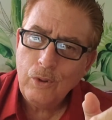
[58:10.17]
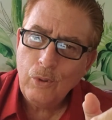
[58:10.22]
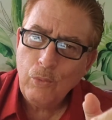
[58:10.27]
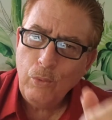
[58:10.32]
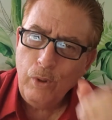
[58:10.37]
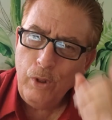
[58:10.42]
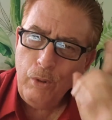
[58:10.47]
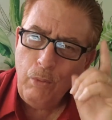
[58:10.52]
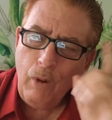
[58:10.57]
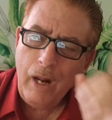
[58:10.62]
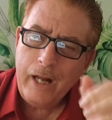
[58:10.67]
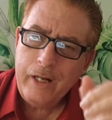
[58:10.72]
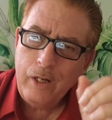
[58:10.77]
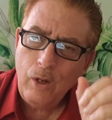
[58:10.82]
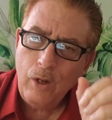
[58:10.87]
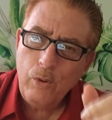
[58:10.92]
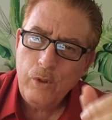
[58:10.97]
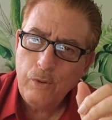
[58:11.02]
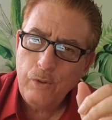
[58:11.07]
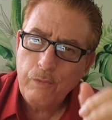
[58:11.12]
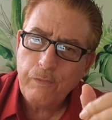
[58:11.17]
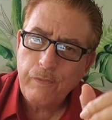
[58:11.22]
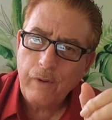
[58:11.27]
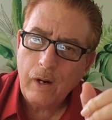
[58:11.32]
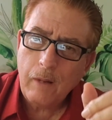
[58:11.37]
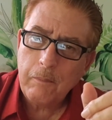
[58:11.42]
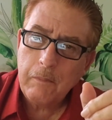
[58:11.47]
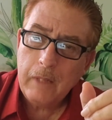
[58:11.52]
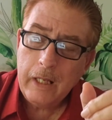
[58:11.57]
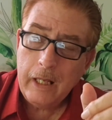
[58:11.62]
Where do I know you
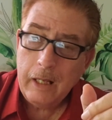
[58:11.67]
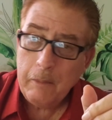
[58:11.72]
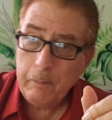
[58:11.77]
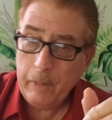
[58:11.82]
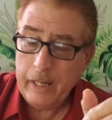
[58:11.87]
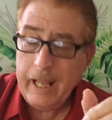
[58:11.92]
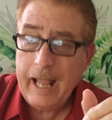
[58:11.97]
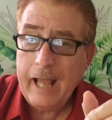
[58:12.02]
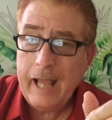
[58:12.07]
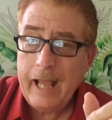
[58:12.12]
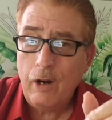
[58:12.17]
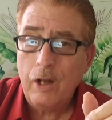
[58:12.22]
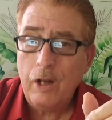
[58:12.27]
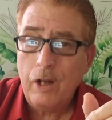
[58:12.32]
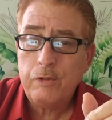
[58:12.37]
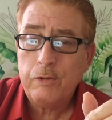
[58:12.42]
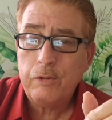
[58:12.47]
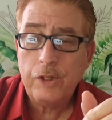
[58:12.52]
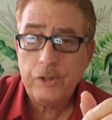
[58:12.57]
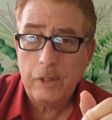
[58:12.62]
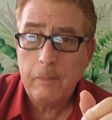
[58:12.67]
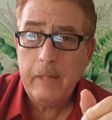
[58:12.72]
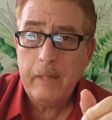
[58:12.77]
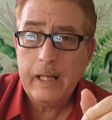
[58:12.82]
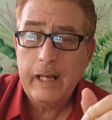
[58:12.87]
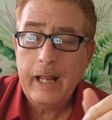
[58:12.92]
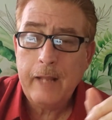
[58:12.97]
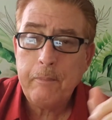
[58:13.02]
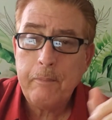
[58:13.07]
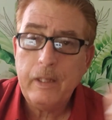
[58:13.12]
from?" But he had entourage. I mean,
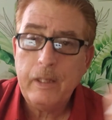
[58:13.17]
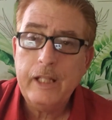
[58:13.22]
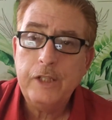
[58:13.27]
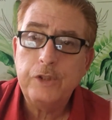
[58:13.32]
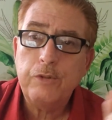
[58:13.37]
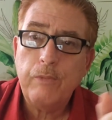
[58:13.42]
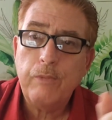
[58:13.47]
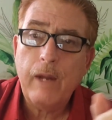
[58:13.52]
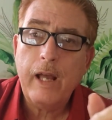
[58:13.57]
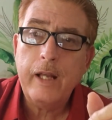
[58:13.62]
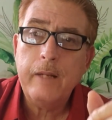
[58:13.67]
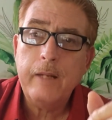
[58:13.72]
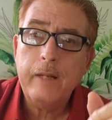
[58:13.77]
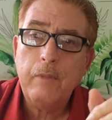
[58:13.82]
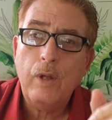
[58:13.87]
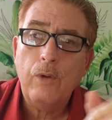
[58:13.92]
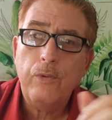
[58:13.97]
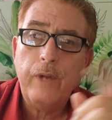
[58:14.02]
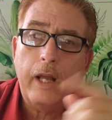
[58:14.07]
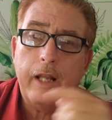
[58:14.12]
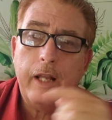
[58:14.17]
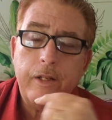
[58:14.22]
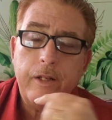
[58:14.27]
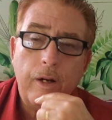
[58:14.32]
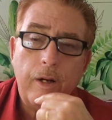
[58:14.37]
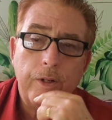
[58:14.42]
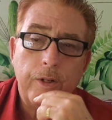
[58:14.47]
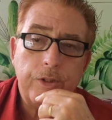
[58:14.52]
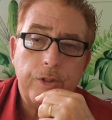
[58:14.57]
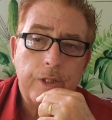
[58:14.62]
he had police around him the whole 9
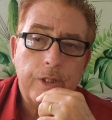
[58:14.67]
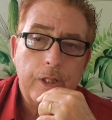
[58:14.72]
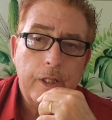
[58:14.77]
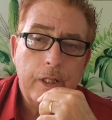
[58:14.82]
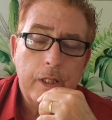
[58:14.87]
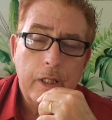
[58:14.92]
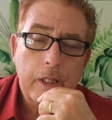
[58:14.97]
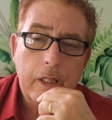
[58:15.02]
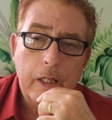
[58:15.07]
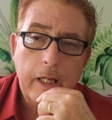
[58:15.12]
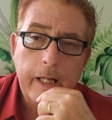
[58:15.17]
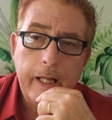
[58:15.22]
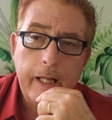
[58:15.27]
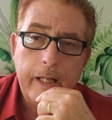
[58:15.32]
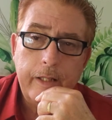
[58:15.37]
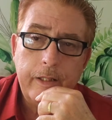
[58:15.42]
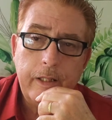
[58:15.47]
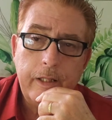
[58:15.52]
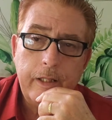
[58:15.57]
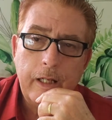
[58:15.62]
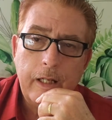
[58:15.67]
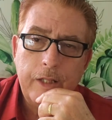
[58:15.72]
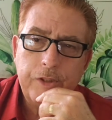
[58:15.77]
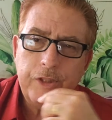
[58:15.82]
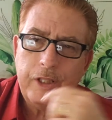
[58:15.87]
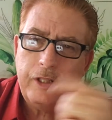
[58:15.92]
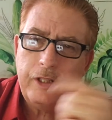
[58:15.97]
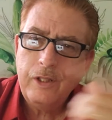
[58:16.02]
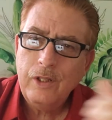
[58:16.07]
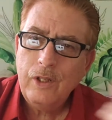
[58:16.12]
yards. And I
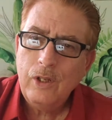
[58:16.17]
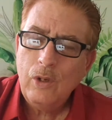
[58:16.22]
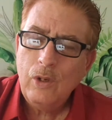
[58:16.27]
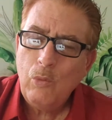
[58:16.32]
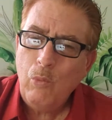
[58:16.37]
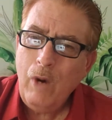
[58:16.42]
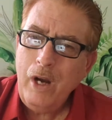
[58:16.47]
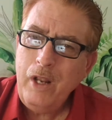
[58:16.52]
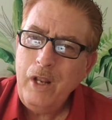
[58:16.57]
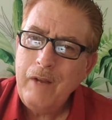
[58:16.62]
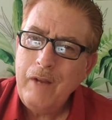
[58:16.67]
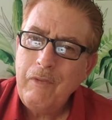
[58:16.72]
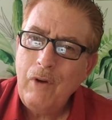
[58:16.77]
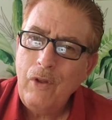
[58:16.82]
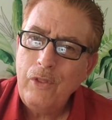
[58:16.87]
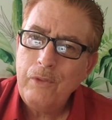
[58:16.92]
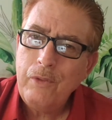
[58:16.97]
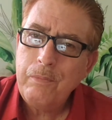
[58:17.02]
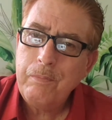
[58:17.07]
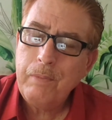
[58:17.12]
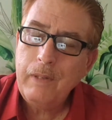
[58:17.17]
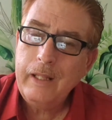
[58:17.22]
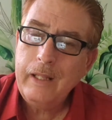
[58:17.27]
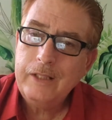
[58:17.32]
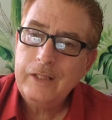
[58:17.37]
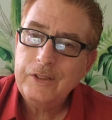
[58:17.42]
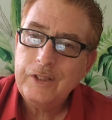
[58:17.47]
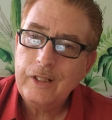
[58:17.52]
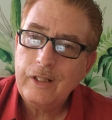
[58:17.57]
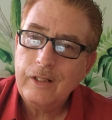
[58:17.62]
said, "Why do you have all the
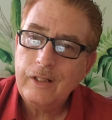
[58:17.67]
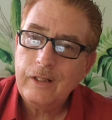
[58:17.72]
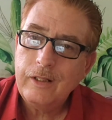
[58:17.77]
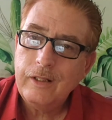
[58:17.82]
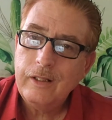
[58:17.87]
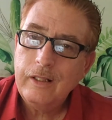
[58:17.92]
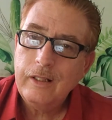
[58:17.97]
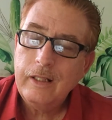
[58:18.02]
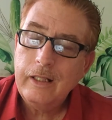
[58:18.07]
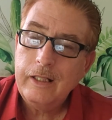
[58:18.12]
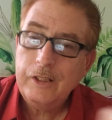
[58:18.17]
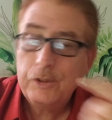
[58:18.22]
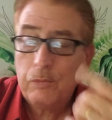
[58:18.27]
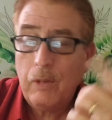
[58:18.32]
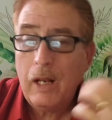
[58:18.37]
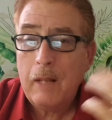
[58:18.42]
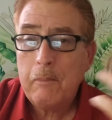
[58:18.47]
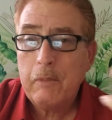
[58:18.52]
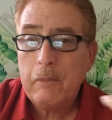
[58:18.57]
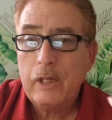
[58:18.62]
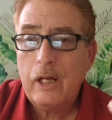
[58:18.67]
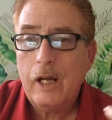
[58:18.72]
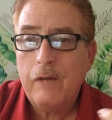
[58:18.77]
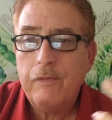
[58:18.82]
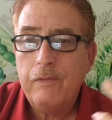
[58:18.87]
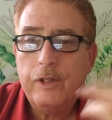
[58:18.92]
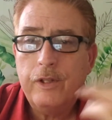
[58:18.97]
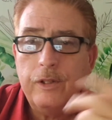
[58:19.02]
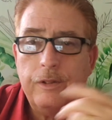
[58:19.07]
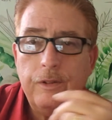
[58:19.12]
police here?" He said, "Well, I'm a
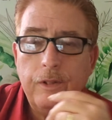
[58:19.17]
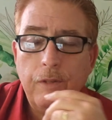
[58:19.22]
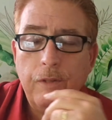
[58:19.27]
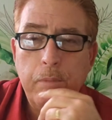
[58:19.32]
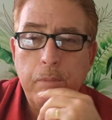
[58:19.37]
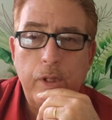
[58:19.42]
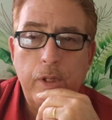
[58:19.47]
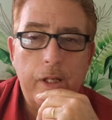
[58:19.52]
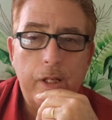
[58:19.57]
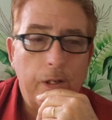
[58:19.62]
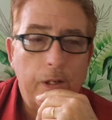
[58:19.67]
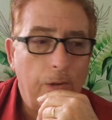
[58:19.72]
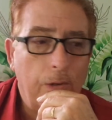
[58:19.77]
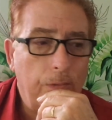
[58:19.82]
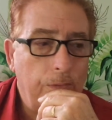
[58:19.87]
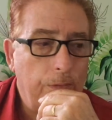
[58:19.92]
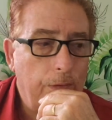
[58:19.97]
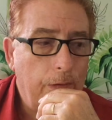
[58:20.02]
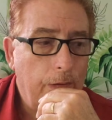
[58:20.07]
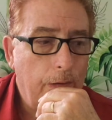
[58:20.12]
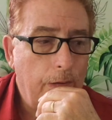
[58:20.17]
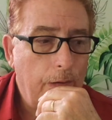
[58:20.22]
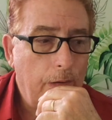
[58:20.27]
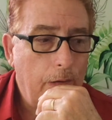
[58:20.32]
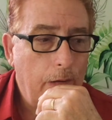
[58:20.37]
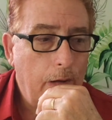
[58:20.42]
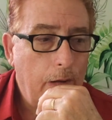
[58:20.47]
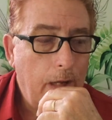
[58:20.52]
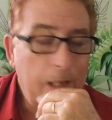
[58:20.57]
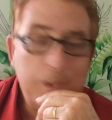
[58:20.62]
governor of Bukidnon."
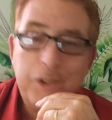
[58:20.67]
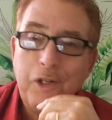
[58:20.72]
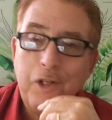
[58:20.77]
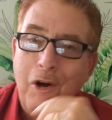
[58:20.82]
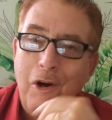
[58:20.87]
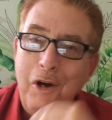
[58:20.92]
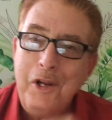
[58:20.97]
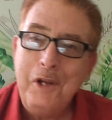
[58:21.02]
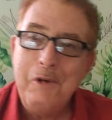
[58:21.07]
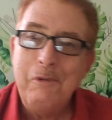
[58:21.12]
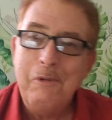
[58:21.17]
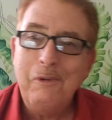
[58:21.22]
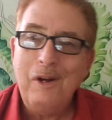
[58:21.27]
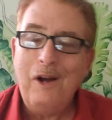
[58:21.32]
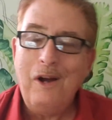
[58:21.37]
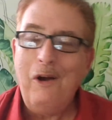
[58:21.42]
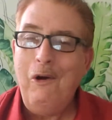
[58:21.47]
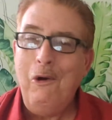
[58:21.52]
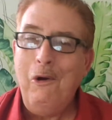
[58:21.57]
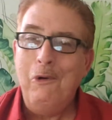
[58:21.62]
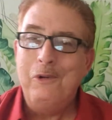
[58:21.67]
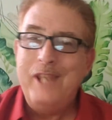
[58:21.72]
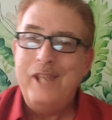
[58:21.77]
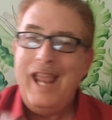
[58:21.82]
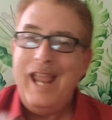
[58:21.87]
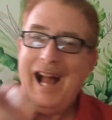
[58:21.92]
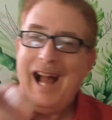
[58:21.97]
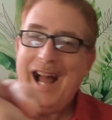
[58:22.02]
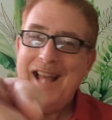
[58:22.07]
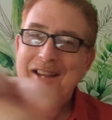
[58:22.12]
I said, "Are you?" "Oh,
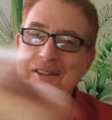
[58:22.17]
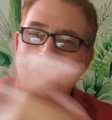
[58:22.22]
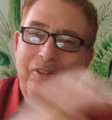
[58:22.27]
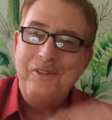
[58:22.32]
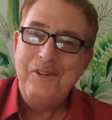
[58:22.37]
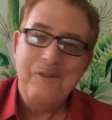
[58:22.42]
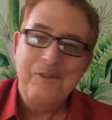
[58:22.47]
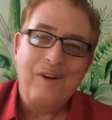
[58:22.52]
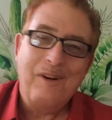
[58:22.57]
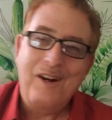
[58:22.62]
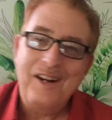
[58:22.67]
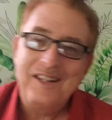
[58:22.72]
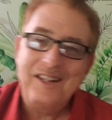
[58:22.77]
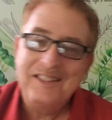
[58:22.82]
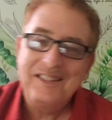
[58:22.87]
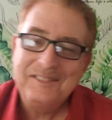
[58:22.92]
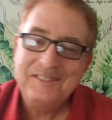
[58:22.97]
yeah, I know who you are."